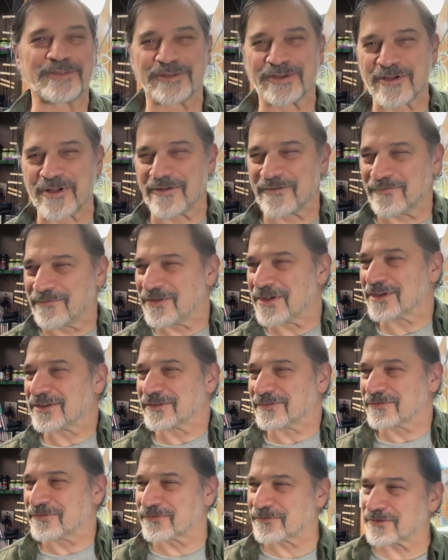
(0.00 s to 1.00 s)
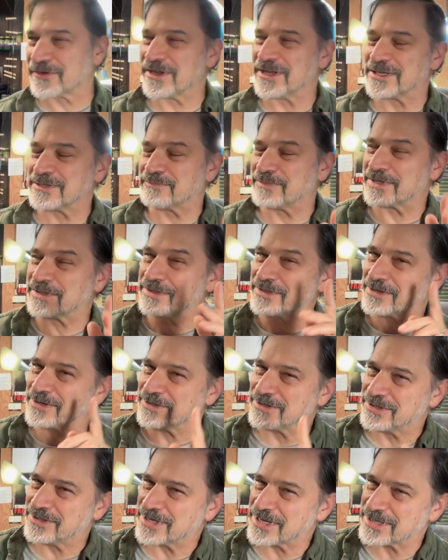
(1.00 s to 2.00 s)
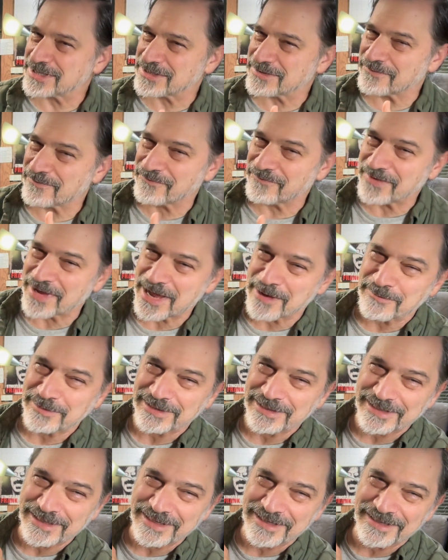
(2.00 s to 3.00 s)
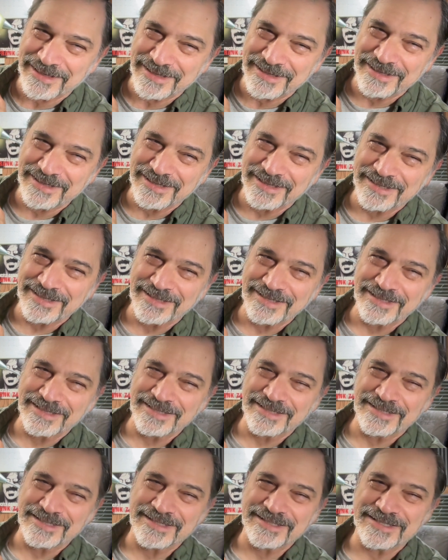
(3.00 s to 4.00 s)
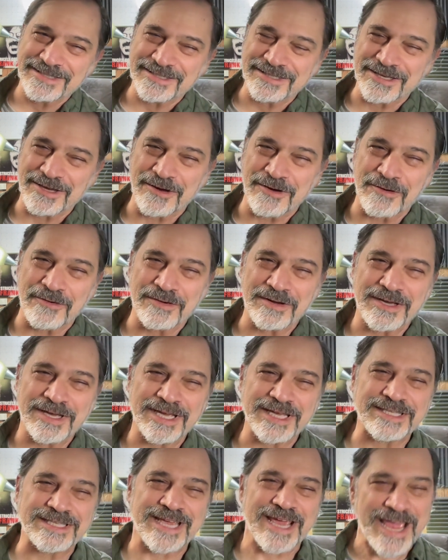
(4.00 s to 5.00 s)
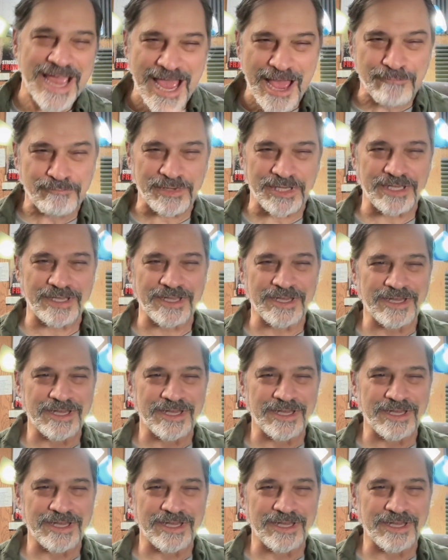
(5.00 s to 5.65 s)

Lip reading: they're all fucking freaks, but they're just family. So it's a happy,